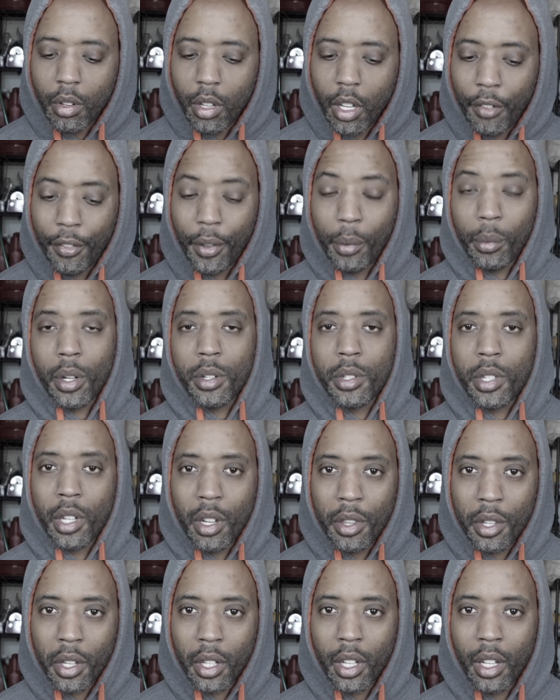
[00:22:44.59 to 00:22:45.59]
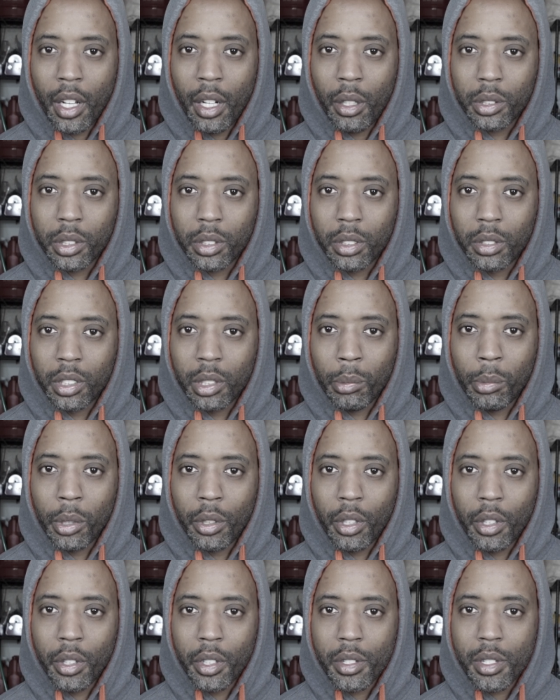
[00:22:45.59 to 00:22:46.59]
if you want to see anything else
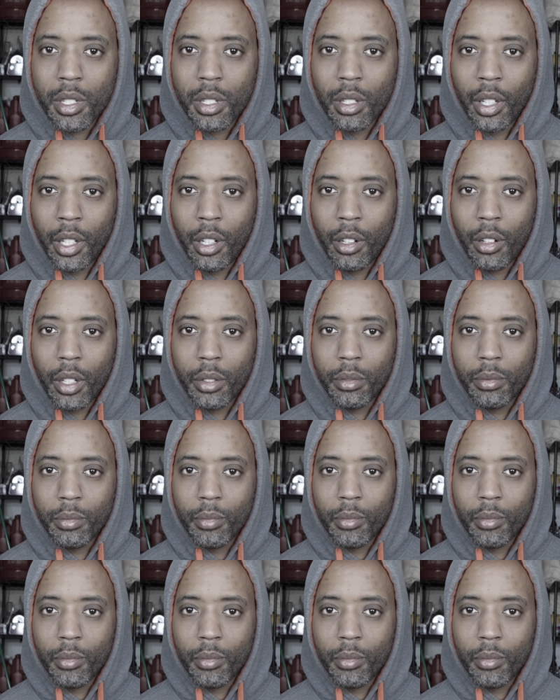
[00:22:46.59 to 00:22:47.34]
similar to this later on.